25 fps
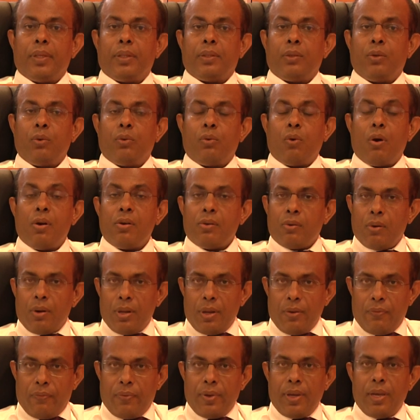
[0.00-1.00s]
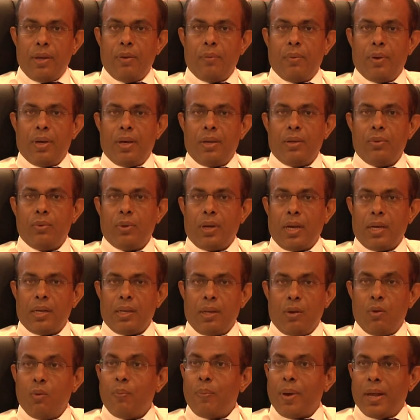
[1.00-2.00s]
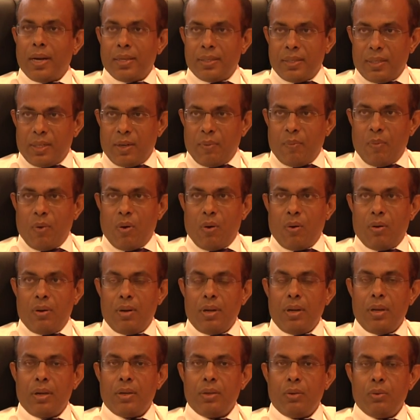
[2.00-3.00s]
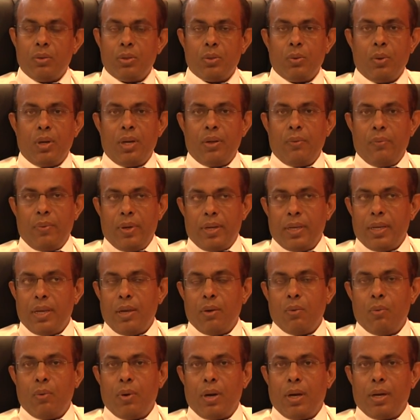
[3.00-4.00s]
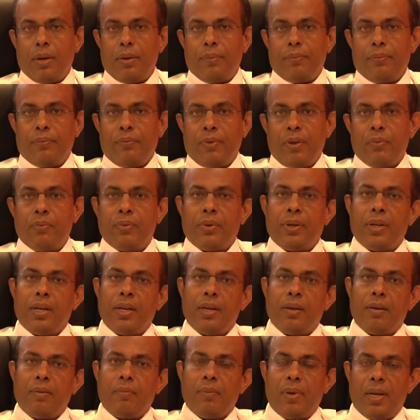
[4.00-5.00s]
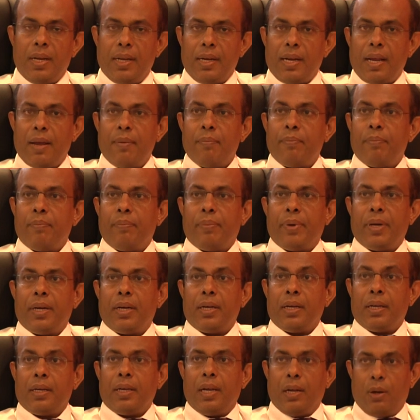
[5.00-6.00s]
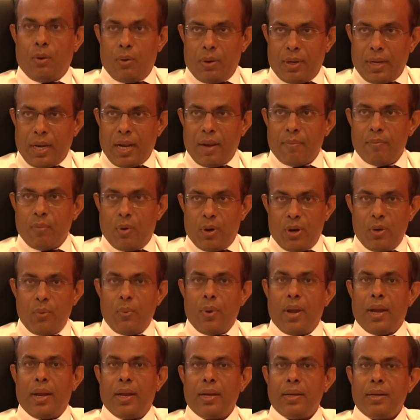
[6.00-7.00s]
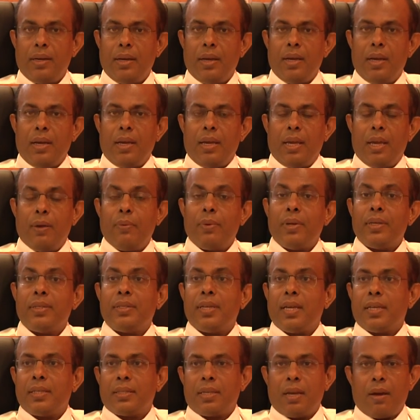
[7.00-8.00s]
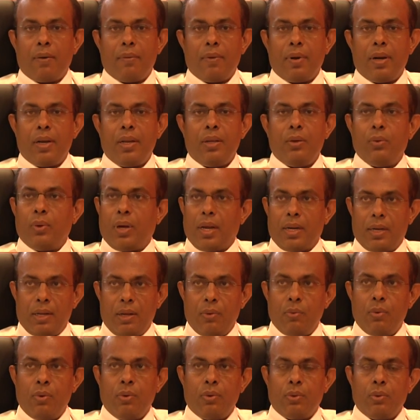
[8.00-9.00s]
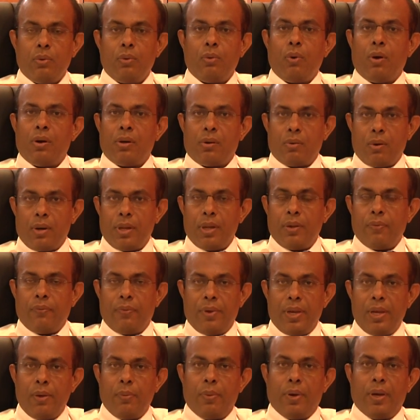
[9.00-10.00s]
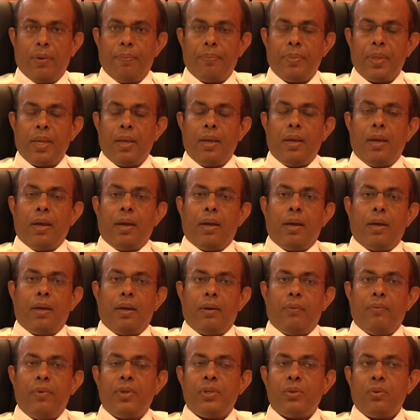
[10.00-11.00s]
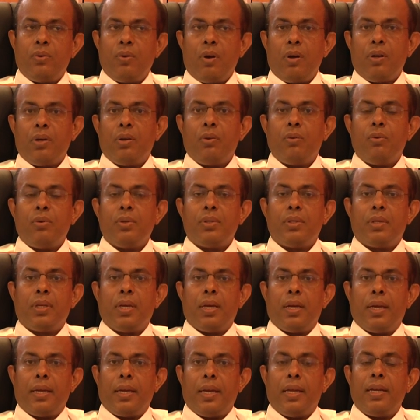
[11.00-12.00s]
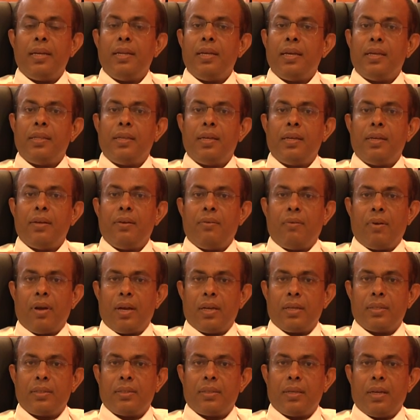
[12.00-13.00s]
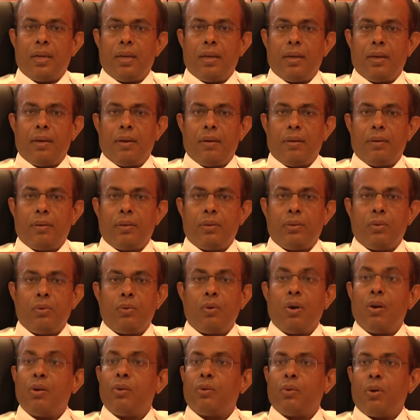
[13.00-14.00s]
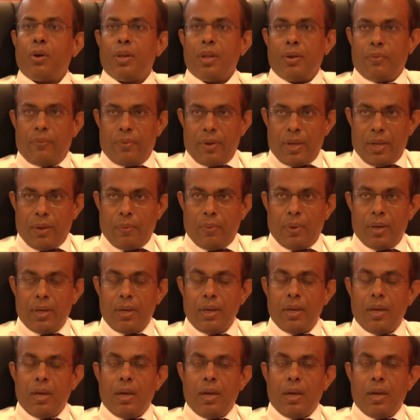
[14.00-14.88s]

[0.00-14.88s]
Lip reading: to control the fever, you can give paracetamol. Usually we give 15 milligram per kilogram body weight. Every 6 hours you can give to control the fever. We should not use any other drugs to control the fever.